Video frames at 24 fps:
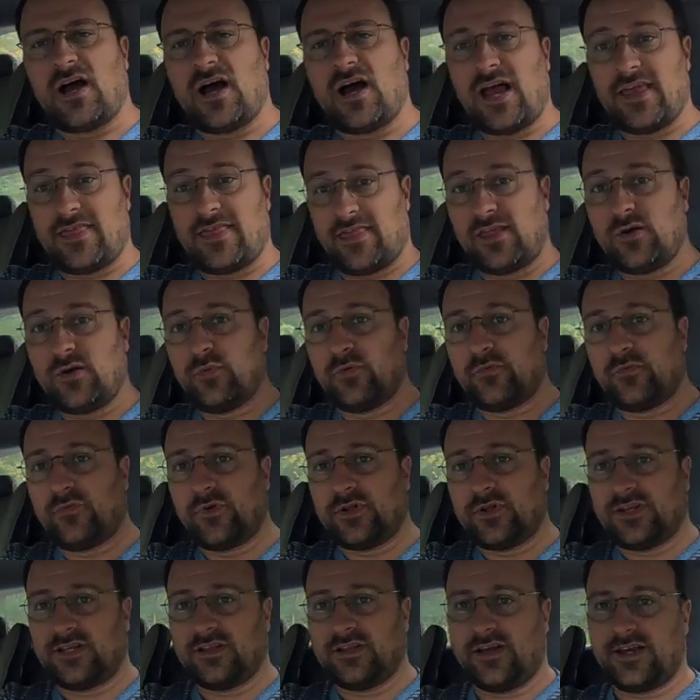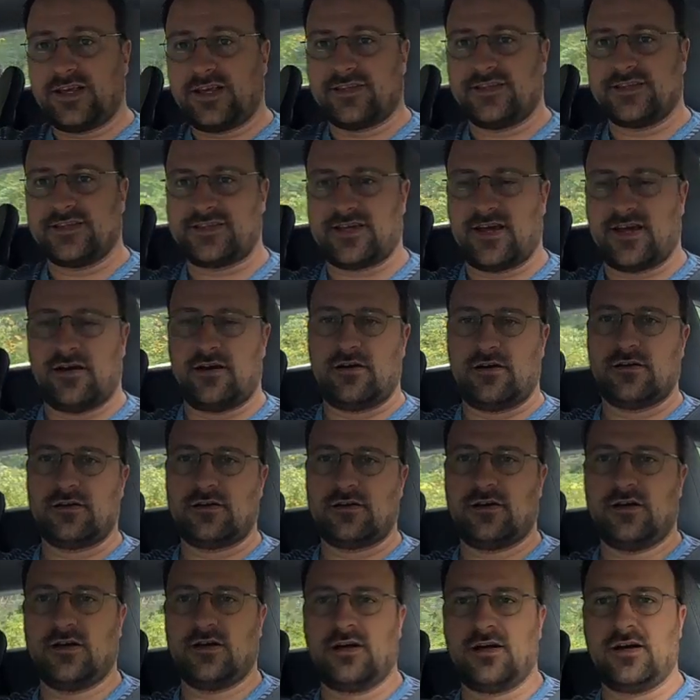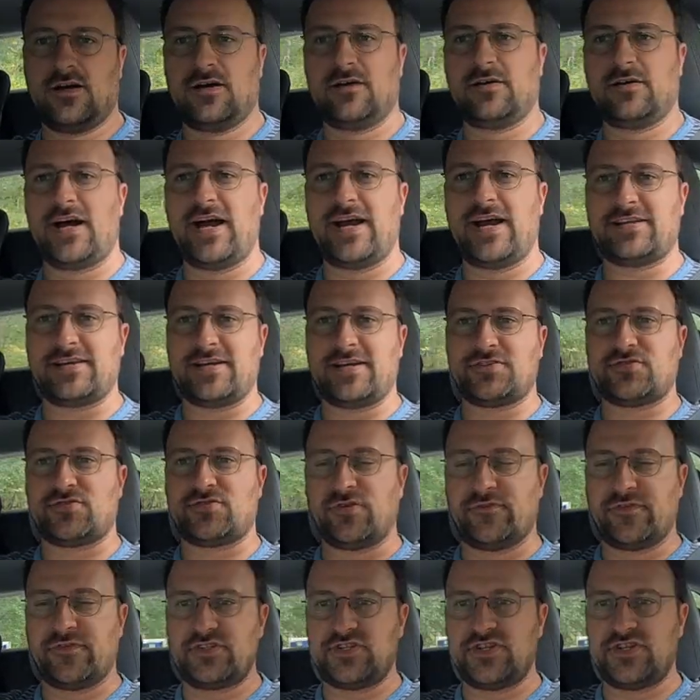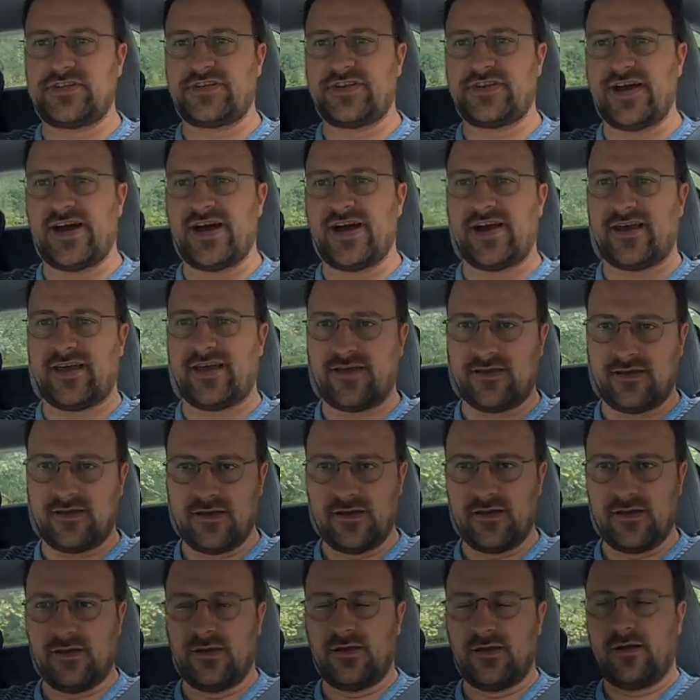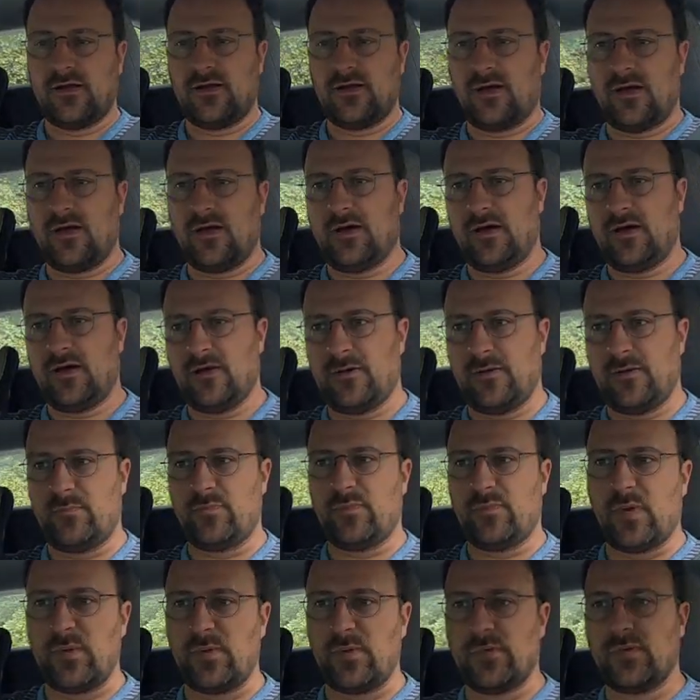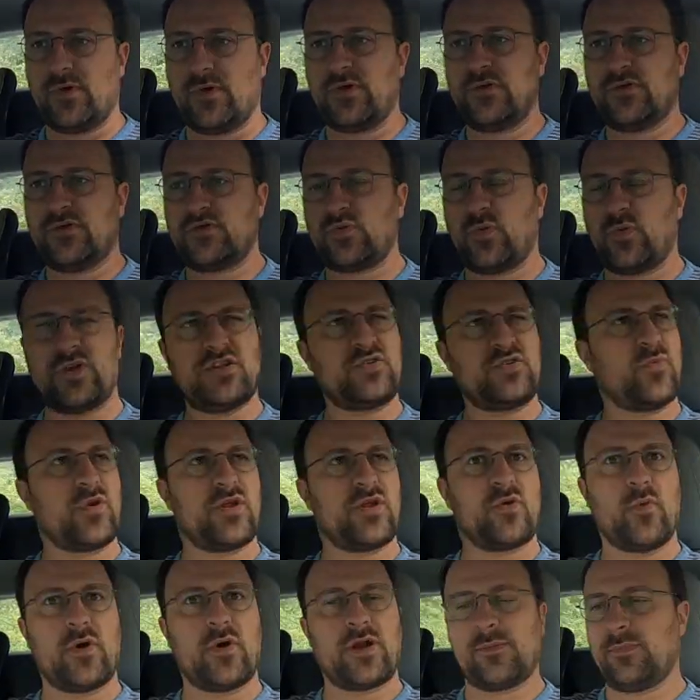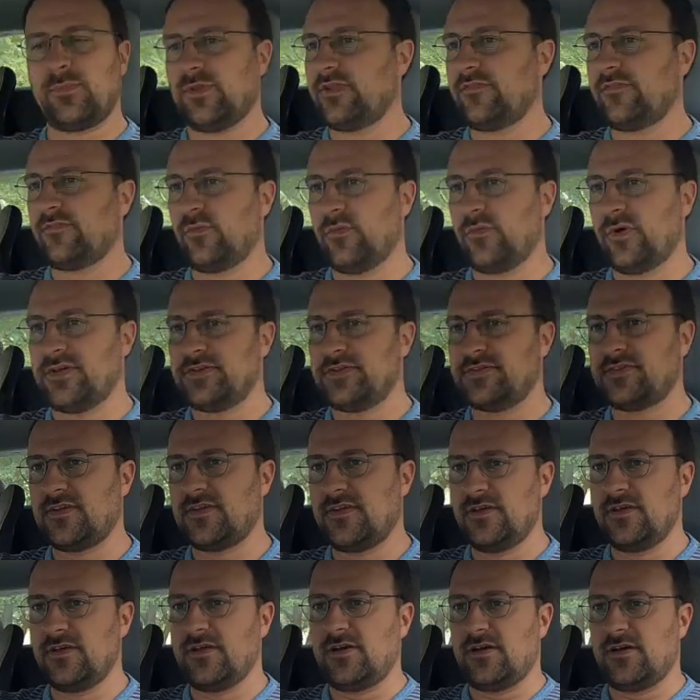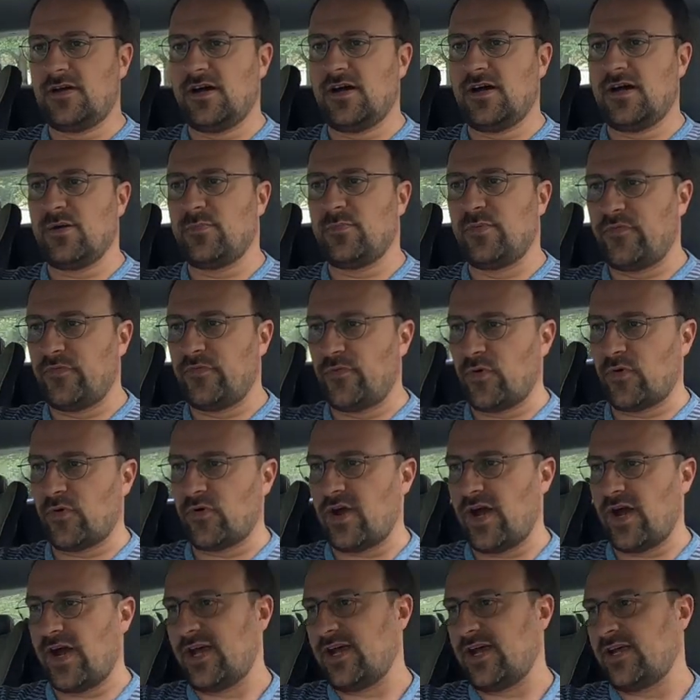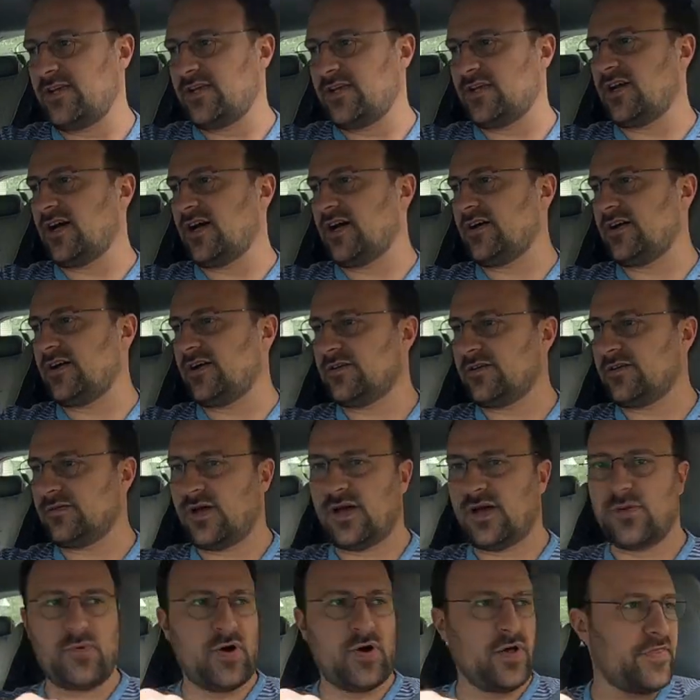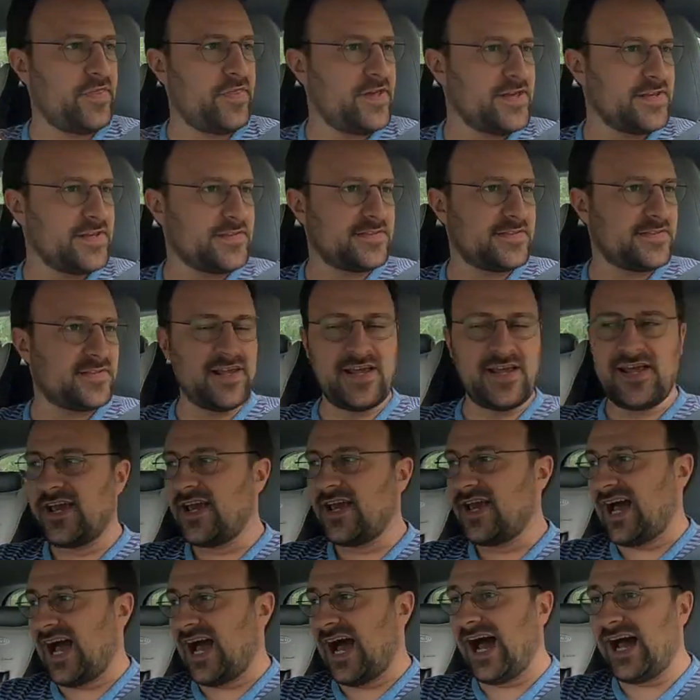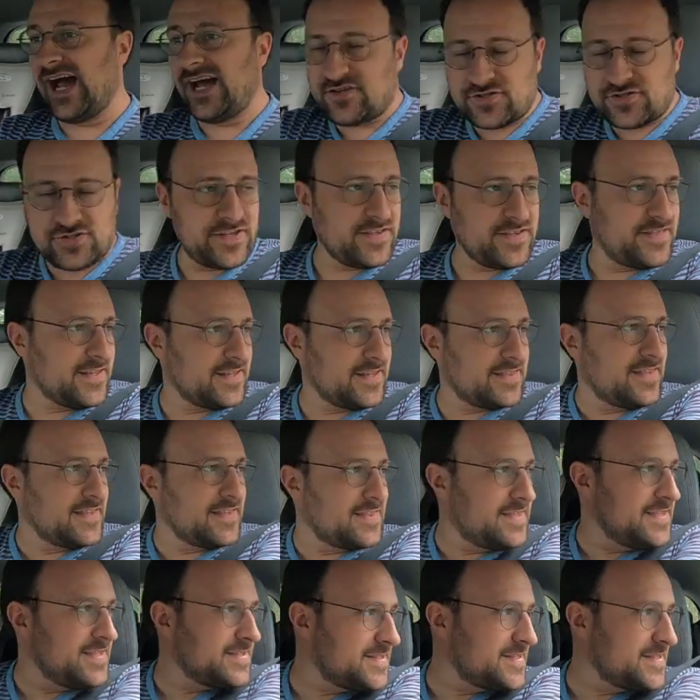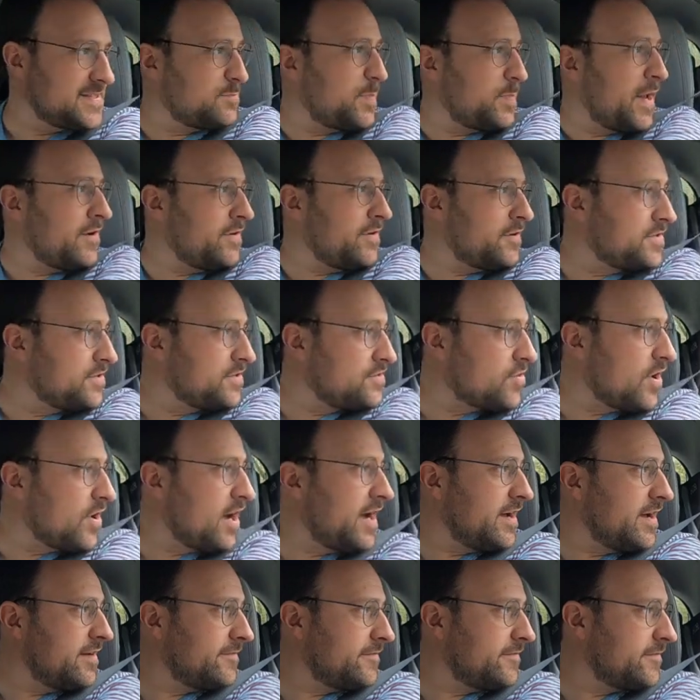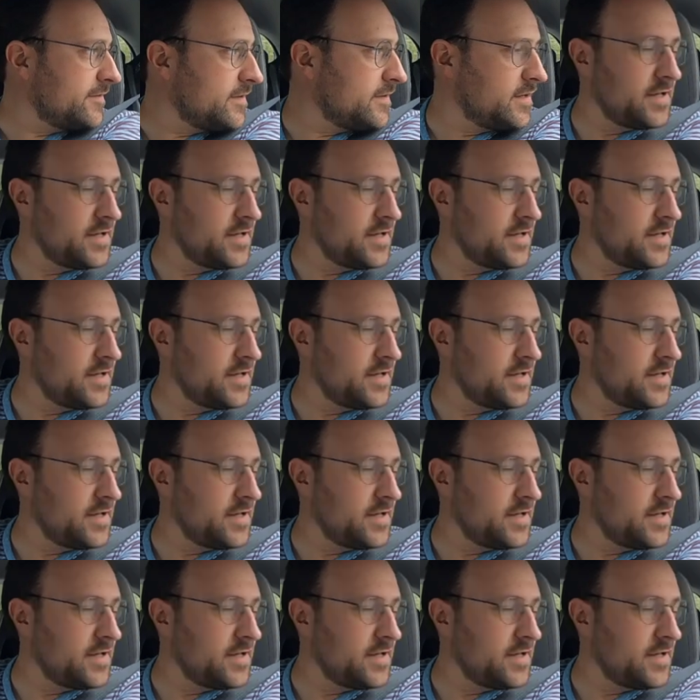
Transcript: I think would really like this car. I test drove a GTI, a 2021 I believe it was, before I bought this. I actually think that this is better to drive